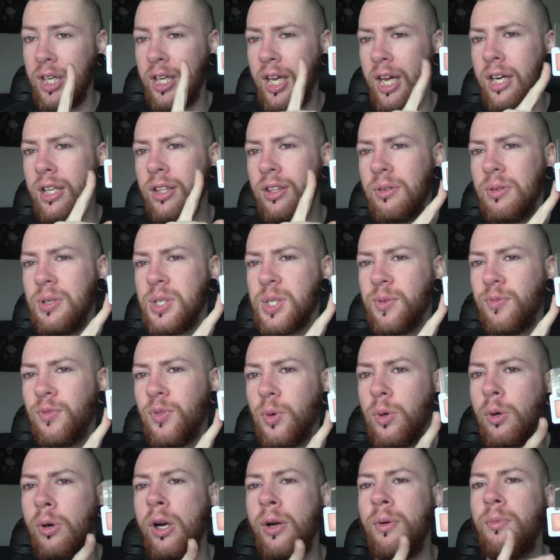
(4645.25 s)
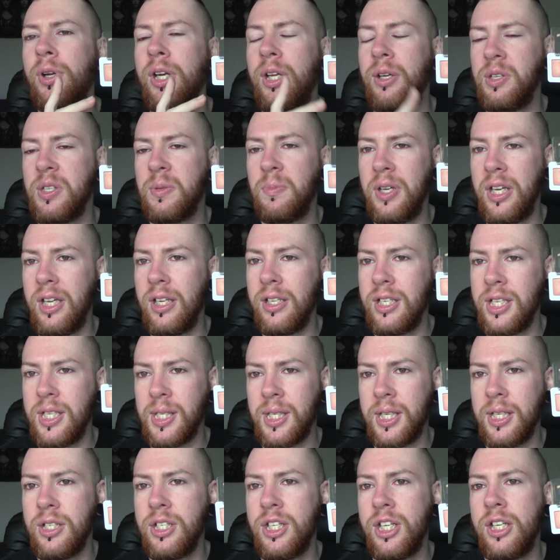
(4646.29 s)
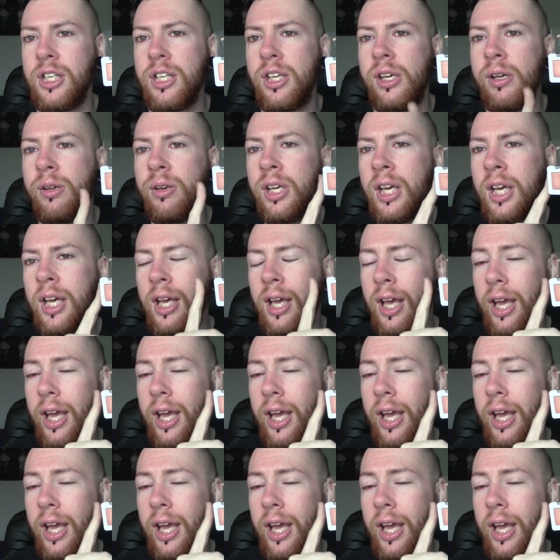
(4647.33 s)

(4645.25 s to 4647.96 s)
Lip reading: I got it through Sephora when it was being discontinued,